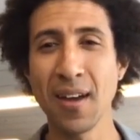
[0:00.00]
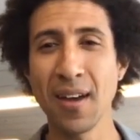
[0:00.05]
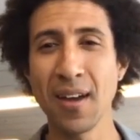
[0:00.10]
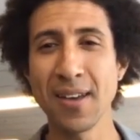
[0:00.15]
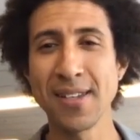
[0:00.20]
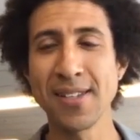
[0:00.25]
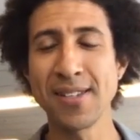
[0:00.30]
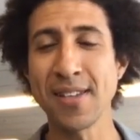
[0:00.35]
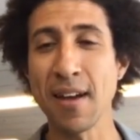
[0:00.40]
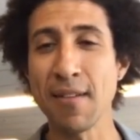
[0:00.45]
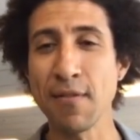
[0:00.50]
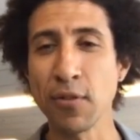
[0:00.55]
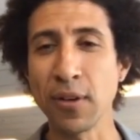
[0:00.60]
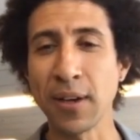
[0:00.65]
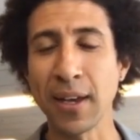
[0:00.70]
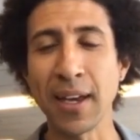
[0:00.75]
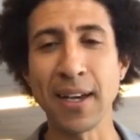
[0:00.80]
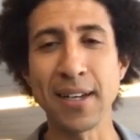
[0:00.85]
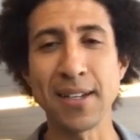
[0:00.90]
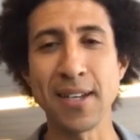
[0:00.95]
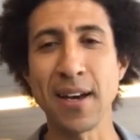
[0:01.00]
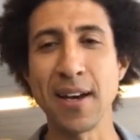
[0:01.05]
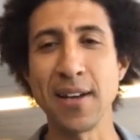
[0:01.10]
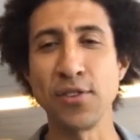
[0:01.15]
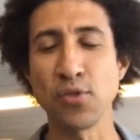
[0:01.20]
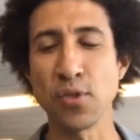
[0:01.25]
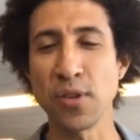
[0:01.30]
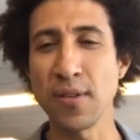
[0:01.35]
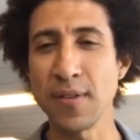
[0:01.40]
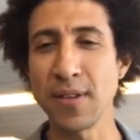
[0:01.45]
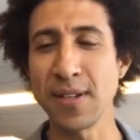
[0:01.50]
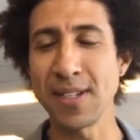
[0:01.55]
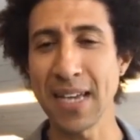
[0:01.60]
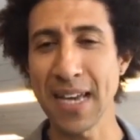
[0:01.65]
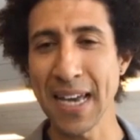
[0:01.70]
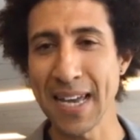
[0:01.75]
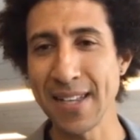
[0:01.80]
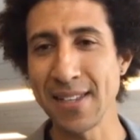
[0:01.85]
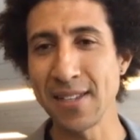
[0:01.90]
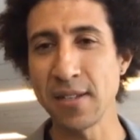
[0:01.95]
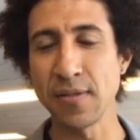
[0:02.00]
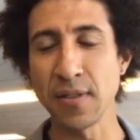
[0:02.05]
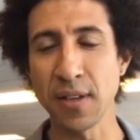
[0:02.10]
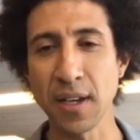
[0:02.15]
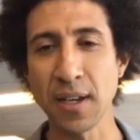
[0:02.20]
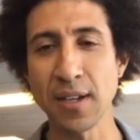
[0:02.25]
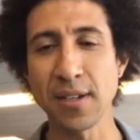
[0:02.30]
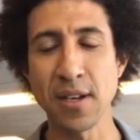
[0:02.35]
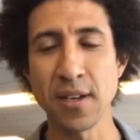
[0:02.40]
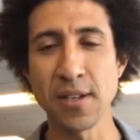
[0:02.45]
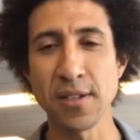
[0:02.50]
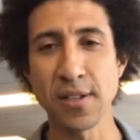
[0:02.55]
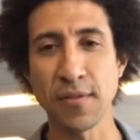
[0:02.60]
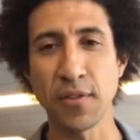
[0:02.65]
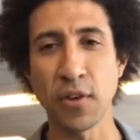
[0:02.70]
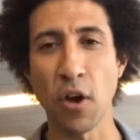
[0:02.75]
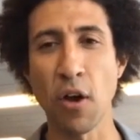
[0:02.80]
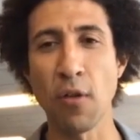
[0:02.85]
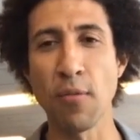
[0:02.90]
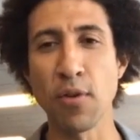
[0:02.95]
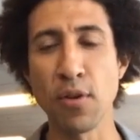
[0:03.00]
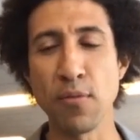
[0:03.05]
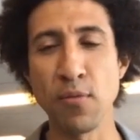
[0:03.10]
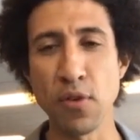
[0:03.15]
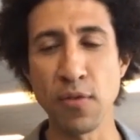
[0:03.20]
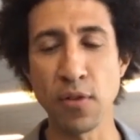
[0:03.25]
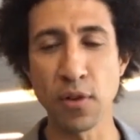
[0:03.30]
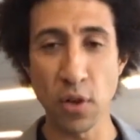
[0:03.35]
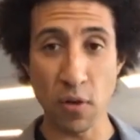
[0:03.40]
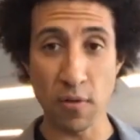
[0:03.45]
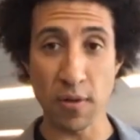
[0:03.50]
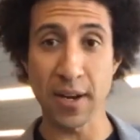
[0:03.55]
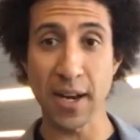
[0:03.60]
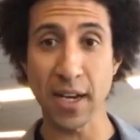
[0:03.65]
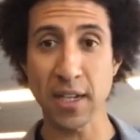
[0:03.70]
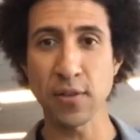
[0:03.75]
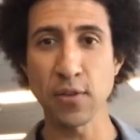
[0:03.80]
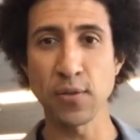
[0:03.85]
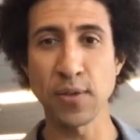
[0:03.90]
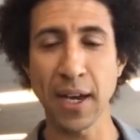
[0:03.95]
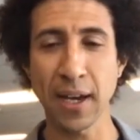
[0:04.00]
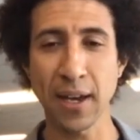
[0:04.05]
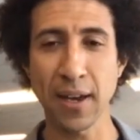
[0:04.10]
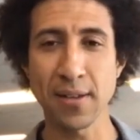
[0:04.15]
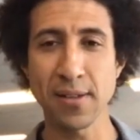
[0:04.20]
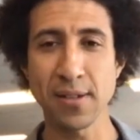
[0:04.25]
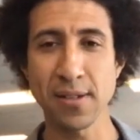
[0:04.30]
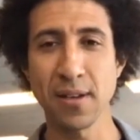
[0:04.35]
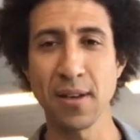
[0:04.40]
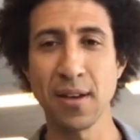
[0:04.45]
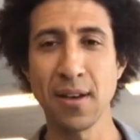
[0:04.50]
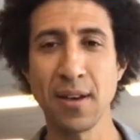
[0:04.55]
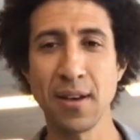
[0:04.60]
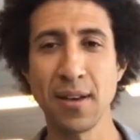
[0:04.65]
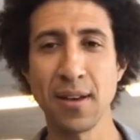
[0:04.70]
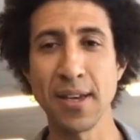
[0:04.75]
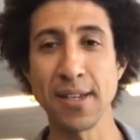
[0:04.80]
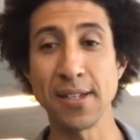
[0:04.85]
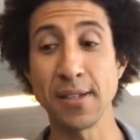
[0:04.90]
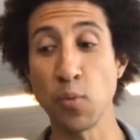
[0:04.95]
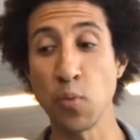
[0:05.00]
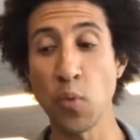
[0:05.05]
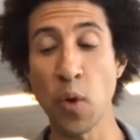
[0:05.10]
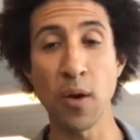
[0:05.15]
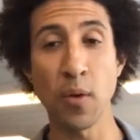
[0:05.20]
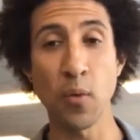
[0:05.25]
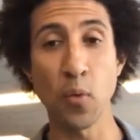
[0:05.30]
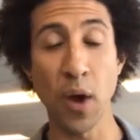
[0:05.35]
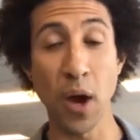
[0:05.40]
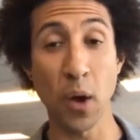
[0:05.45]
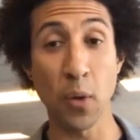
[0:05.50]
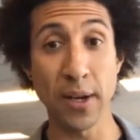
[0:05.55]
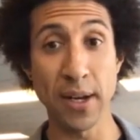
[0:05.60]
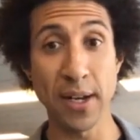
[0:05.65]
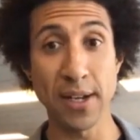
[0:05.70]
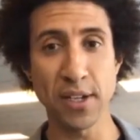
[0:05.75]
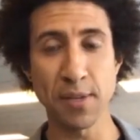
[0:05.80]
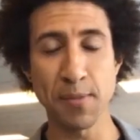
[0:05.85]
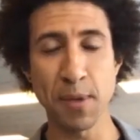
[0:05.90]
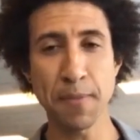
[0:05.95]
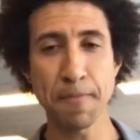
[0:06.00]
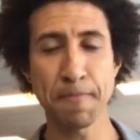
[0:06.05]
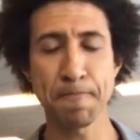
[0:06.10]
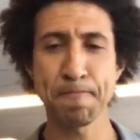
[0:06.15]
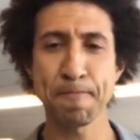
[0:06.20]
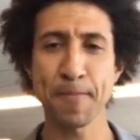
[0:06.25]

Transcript: several gigatons or even tens of gigatons of carbon removal over the next few decades is where we need to be.